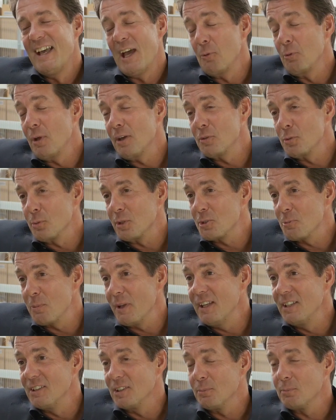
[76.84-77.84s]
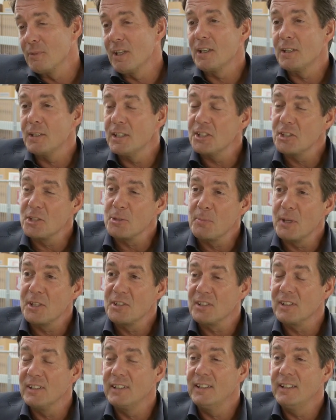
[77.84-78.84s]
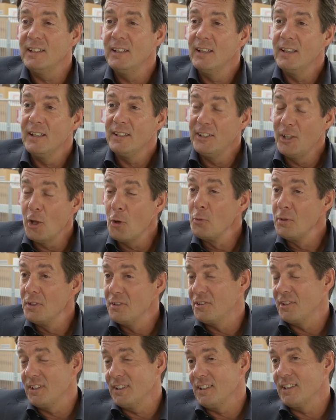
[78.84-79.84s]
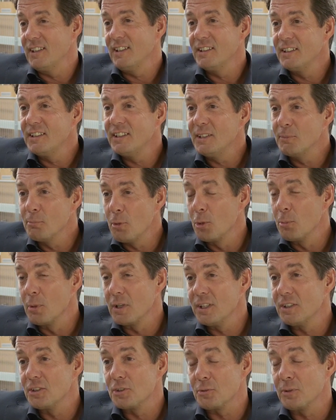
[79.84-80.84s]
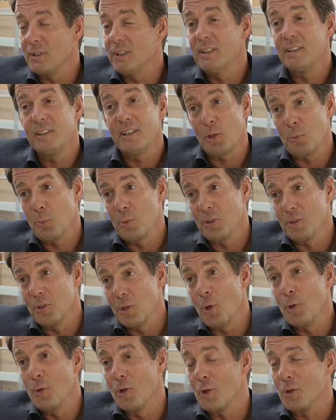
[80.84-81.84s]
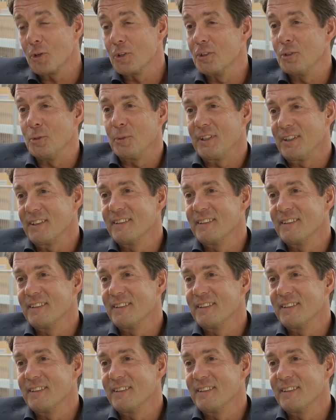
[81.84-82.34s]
And we have to explain them that this is basically the only thing in the mobile industry that we're no longer doing.